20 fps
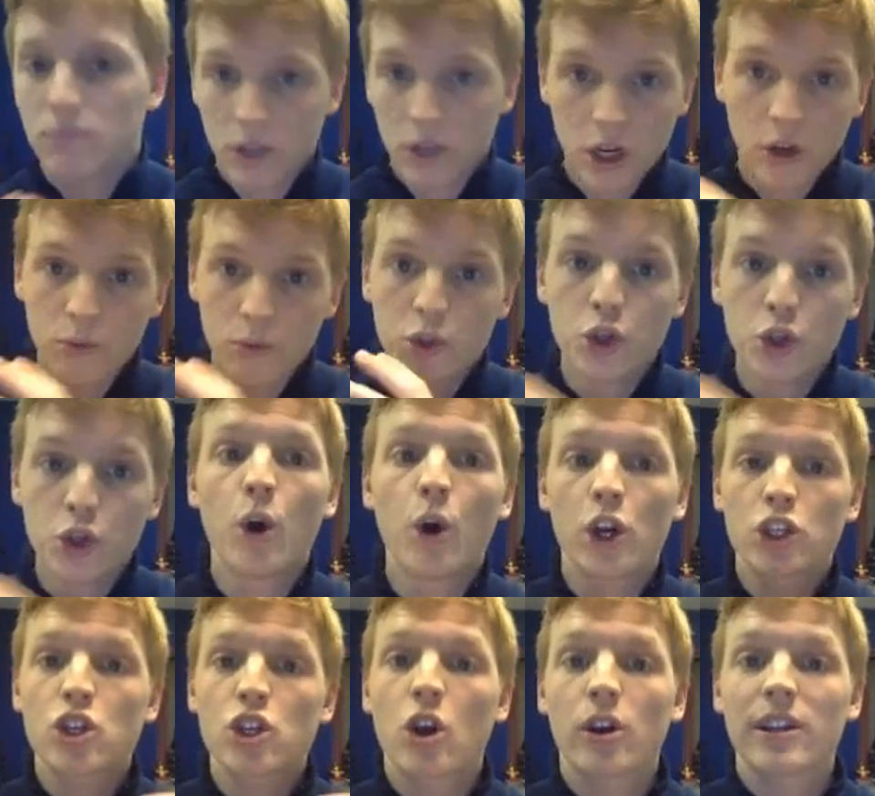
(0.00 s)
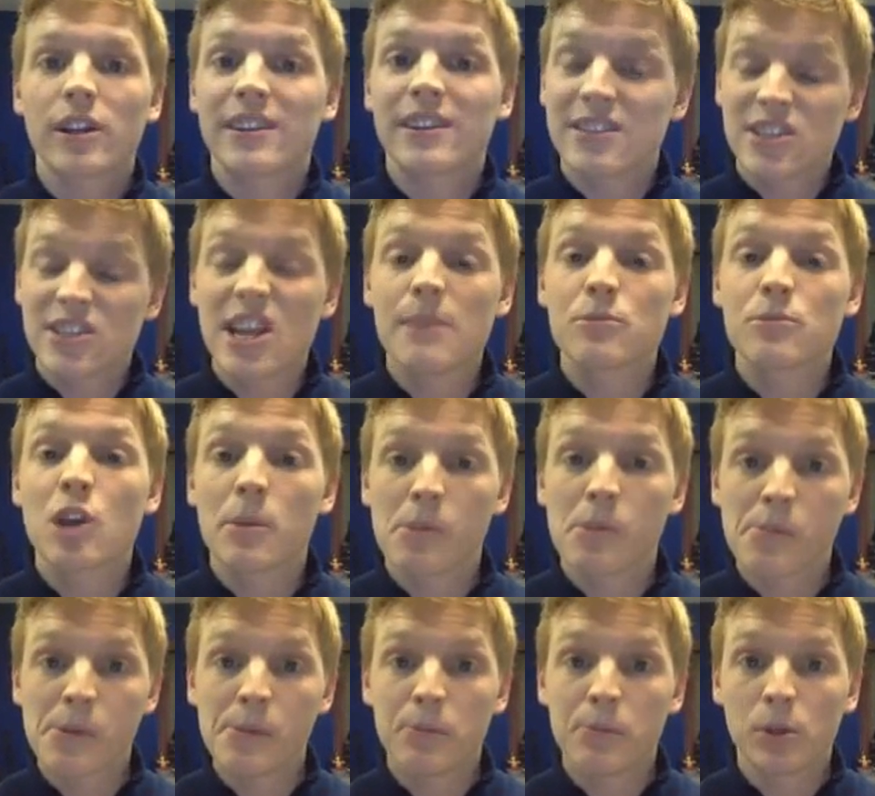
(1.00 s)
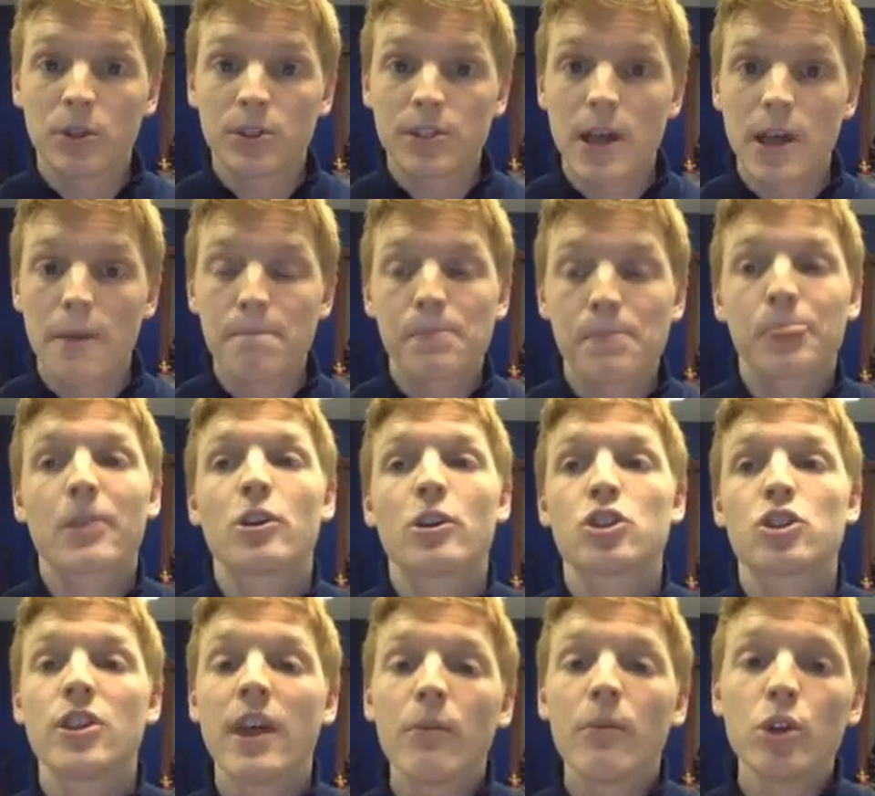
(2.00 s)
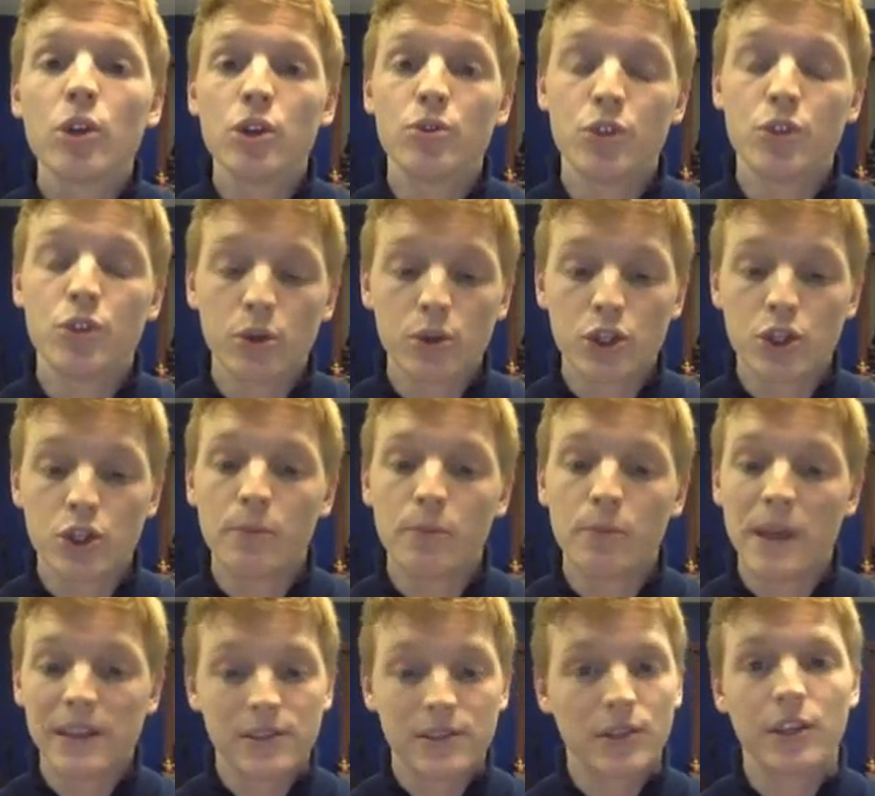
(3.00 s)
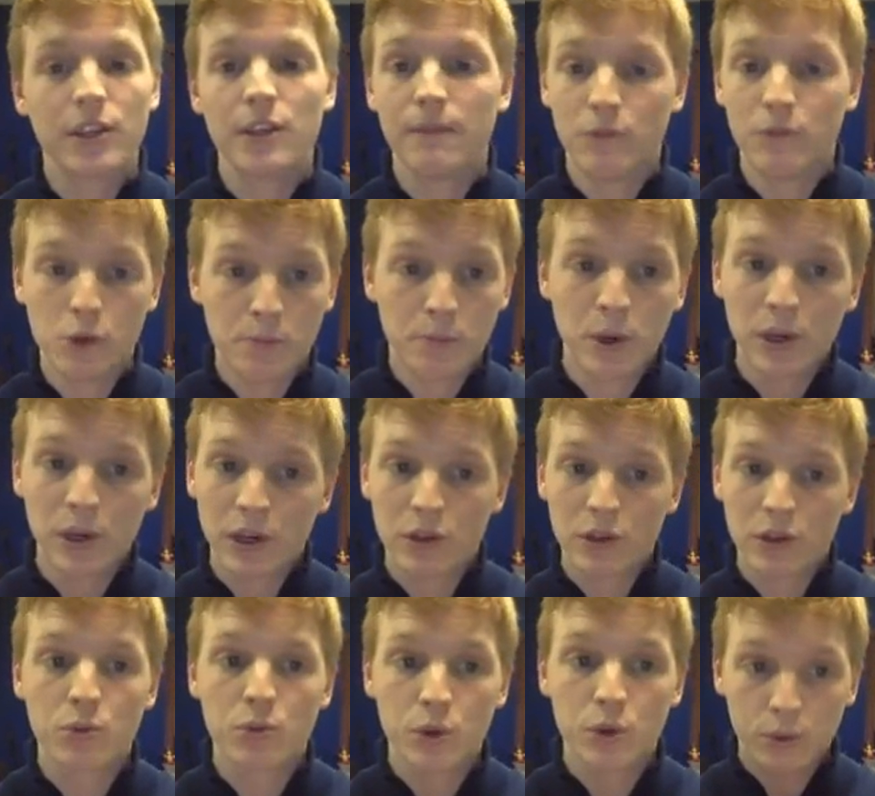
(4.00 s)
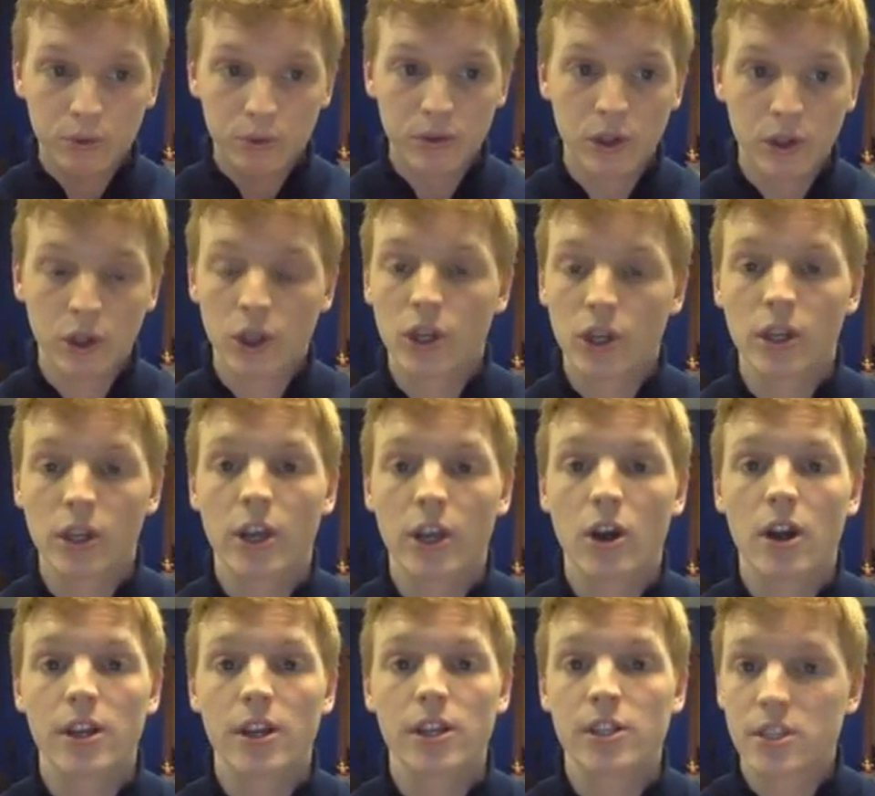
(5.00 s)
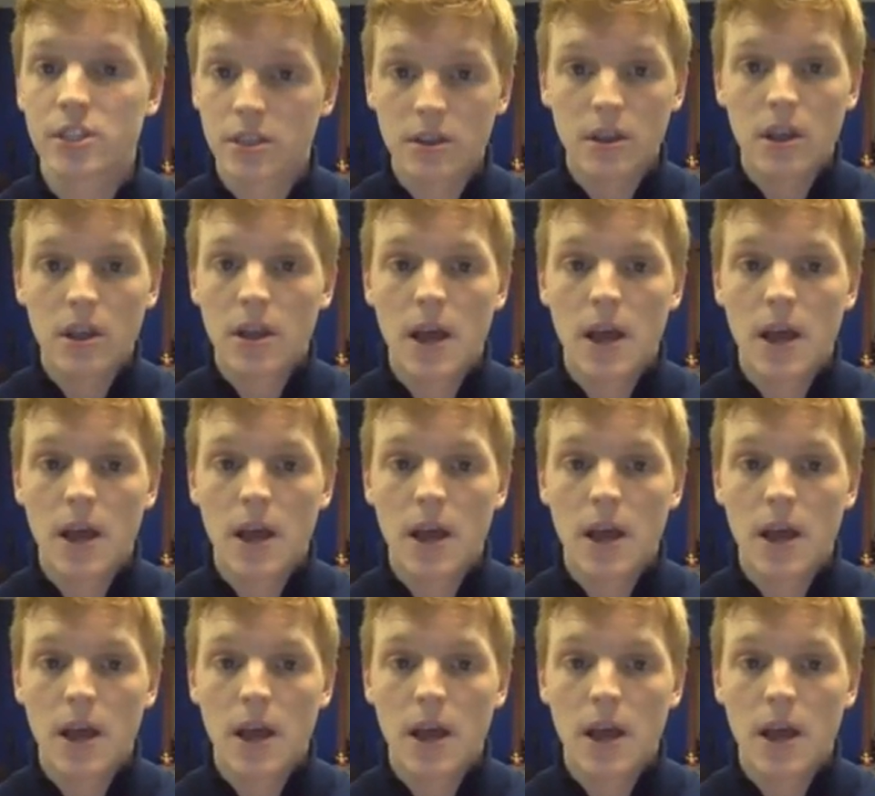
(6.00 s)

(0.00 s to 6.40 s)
You want to target the same type of people as them. So then what you do is you put it through the lookalike audience.